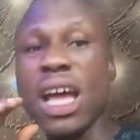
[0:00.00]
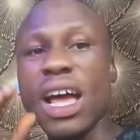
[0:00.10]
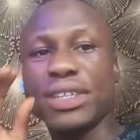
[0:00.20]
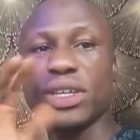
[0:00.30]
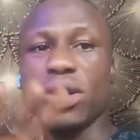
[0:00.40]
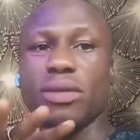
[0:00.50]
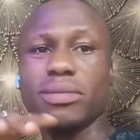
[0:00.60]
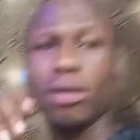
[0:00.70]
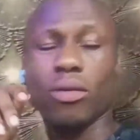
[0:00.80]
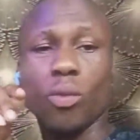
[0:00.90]
So
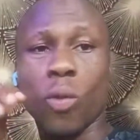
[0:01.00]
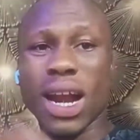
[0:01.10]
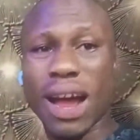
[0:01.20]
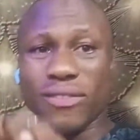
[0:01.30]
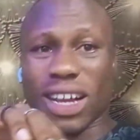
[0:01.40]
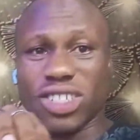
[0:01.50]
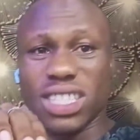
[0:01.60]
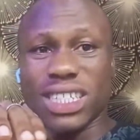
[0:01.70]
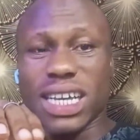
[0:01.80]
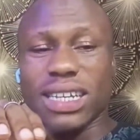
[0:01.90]
what I've actually
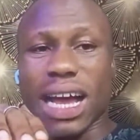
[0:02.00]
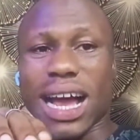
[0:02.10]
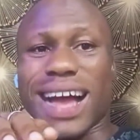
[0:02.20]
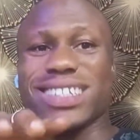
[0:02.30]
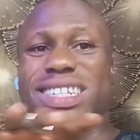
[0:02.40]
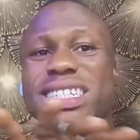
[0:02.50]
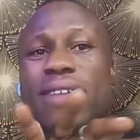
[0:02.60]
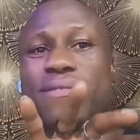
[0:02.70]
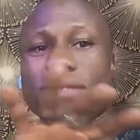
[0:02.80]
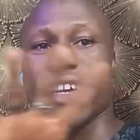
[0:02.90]
said now actually
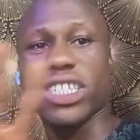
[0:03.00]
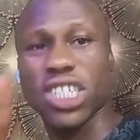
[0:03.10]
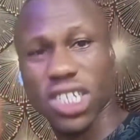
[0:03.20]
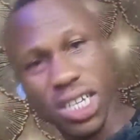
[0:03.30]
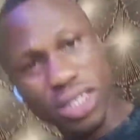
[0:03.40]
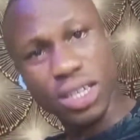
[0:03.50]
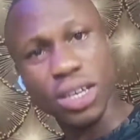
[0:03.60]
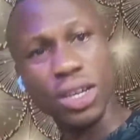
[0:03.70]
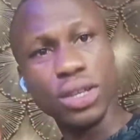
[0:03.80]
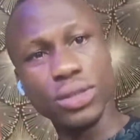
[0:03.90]
differentiate
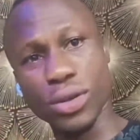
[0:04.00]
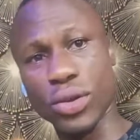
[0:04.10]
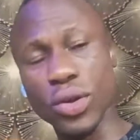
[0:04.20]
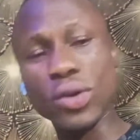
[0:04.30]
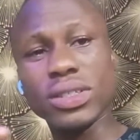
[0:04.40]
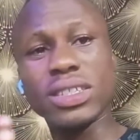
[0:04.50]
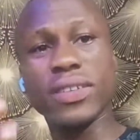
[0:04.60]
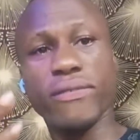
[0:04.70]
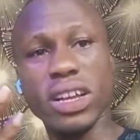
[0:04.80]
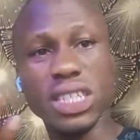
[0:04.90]
to you the
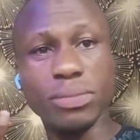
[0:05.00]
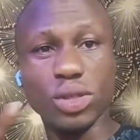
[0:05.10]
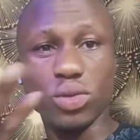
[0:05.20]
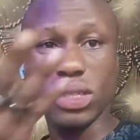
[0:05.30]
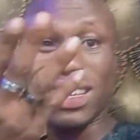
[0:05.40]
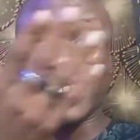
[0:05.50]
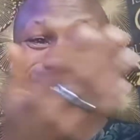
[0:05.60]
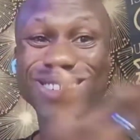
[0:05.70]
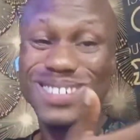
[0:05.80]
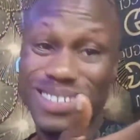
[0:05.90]
differences between a
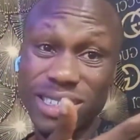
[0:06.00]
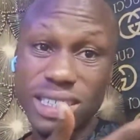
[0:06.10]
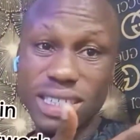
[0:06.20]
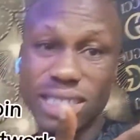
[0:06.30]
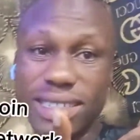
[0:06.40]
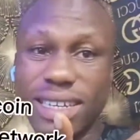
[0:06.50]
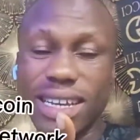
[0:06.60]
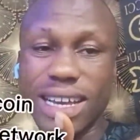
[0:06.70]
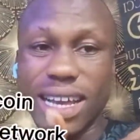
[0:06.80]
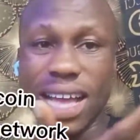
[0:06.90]
token
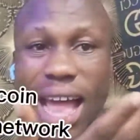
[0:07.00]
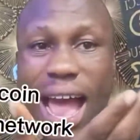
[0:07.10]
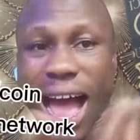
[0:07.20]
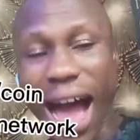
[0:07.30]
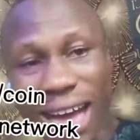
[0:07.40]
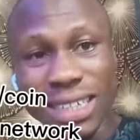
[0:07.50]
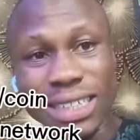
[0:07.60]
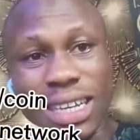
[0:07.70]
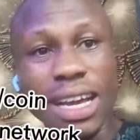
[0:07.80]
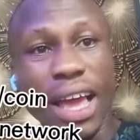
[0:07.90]
and
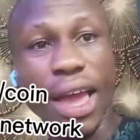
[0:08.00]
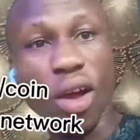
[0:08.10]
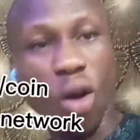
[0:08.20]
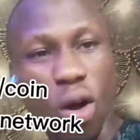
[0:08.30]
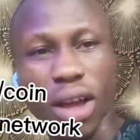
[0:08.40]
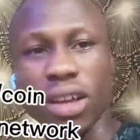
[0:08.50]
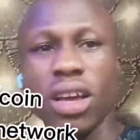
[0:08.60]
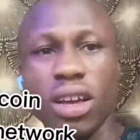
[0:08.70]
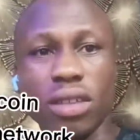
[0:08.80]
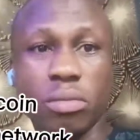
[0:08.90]
a coin.
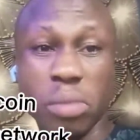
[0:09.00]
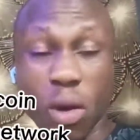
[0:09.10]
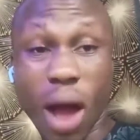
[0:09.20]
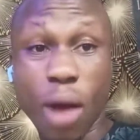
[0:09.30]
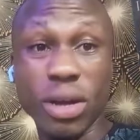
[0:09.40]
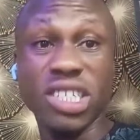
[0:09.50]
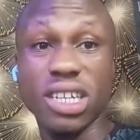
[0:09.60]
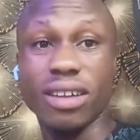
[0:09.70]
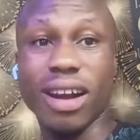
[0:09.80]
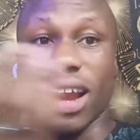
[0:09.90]
Meanwhile, we
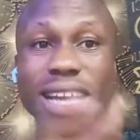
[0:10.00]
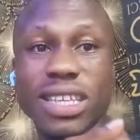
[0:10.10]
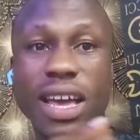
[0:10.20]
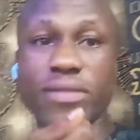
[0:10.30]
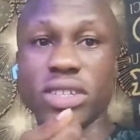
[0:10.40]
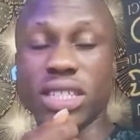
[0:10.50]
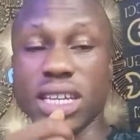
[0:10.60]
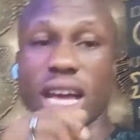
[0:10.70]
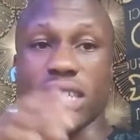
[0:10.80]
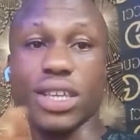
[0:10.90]
generalize everything
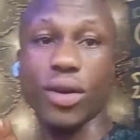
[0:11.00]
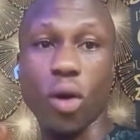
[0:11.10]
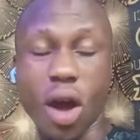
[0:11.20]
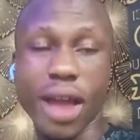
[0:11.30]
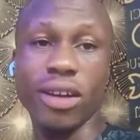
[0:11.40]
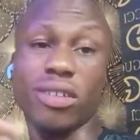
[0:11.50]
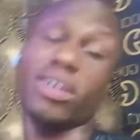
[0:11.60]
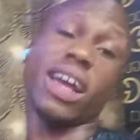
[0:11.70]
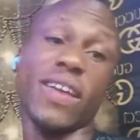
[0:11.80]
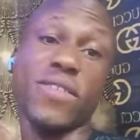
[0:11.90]
as a coin, or
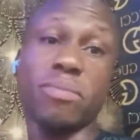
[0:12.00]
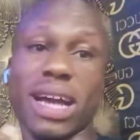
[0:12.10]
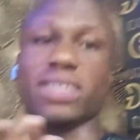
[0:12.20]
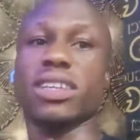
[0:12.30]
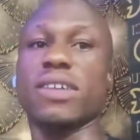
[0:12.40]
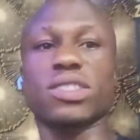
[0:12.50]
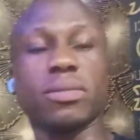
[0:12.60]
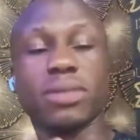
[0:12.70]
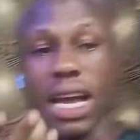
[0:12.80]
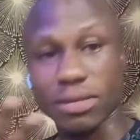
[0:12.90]
even myself,
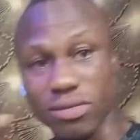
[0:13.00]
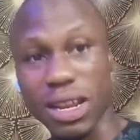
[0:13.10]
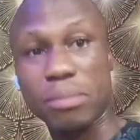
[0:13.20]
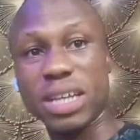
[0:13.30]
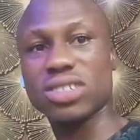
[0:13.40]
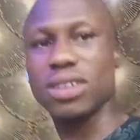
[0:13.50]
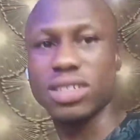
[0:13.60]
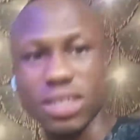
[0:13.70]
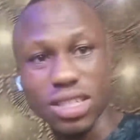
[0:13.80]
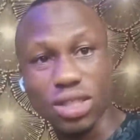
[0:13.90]
sometimes when I mention, I say
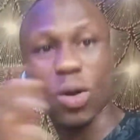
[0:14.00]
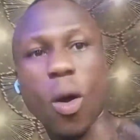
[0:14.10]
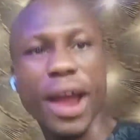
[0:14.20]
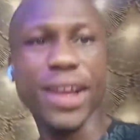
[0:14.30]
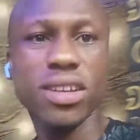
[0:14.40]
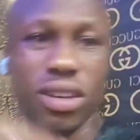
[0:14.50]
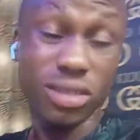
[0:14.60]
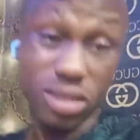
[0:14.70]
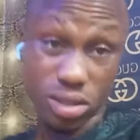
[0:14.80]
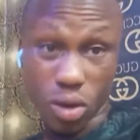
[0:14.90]
this coin and
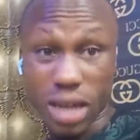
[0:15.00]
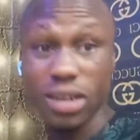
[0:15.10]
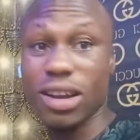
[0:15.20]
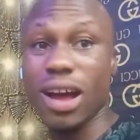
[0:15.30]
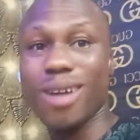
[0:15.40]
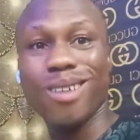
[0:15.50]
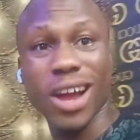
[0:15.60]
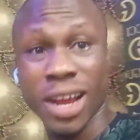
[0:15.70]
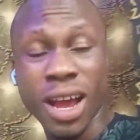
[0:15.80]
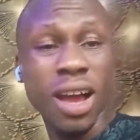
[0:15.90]
this coin, the other coin,
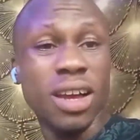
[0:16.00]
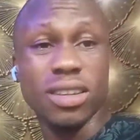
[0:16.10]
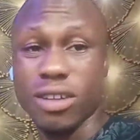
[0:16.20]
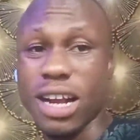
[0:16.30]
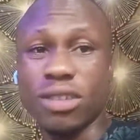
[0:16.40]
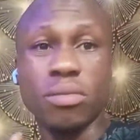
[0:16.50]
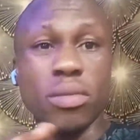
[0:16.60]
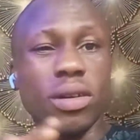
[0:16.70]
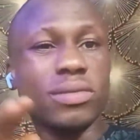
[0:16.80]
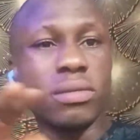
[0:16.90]
right?
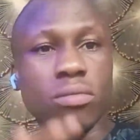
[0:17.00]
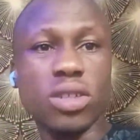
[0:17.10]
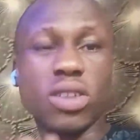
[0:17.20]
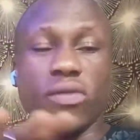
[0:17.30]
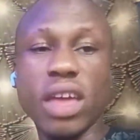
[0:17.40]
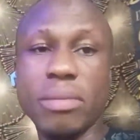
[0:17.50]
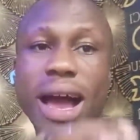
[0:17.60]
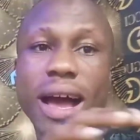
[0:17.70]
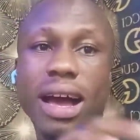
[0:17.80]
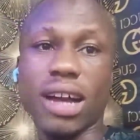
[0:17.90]
Most of them
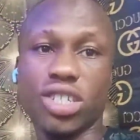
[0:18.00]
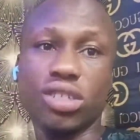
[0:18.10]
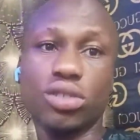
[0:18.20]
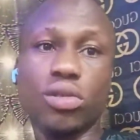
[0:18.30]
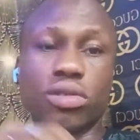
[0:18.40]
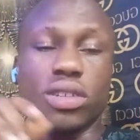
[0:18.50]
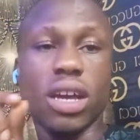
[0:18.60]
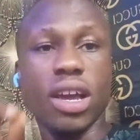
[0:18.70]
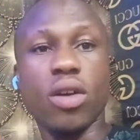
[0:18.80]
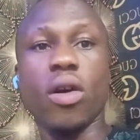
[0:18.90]
are actually token. A
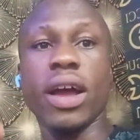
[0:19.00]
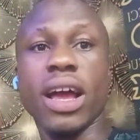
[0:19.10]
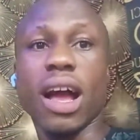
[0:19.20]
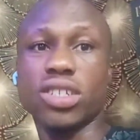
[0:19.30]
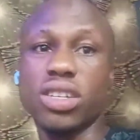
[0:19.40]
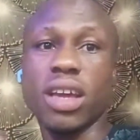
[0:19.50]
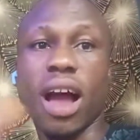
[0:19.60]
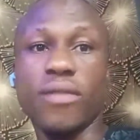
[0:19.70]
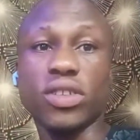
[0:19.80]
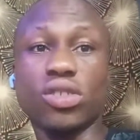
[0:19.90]
coin actually have
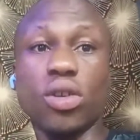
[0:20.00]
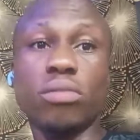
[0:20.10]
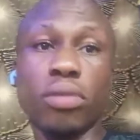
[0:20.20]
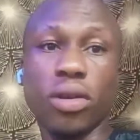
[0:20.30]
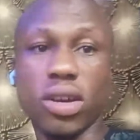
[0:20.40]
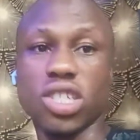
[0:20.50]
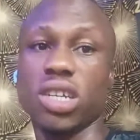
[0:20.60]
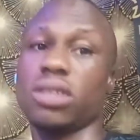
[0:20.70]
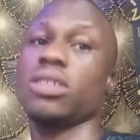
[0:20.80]
its own blockchain,